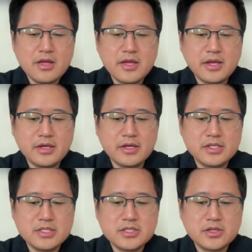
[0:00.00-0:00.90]

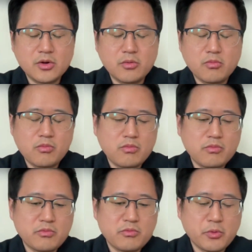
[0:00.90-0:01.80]
And,
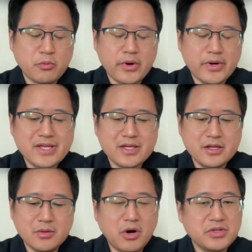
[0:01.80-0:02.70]
we work in
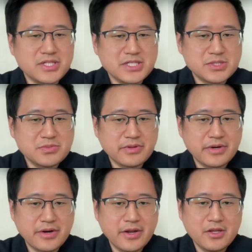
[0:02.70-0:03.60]
a
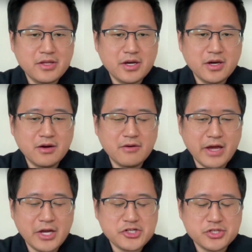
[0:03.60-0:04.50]
multidisciplinary
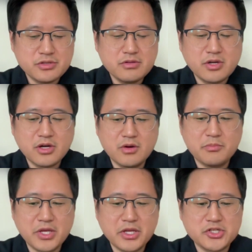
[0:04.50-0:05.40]
fashion,
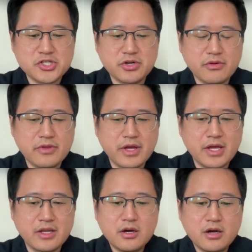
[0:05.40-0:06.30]
making sure
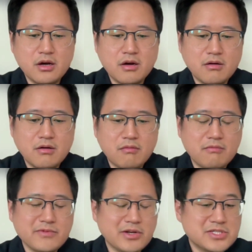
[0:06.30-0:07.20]
that,
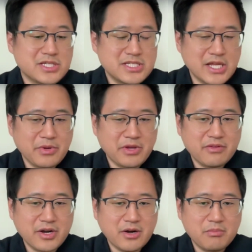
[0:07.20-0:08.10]
systemic
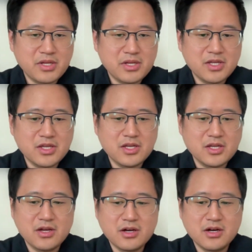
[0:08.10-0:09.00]

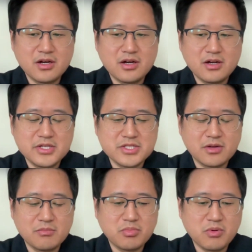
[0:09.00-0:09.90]
therapy is
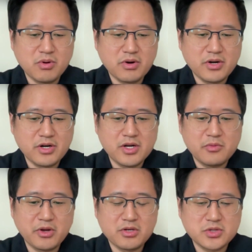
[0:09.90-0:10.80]
on board.
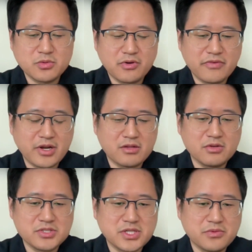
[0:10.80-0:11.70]
We also work very
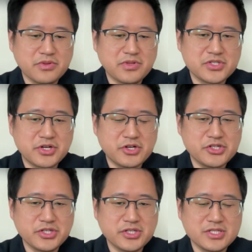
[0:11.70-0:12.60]
closely with the
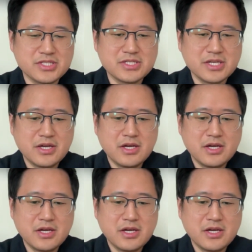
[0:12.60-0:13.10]
surgeons,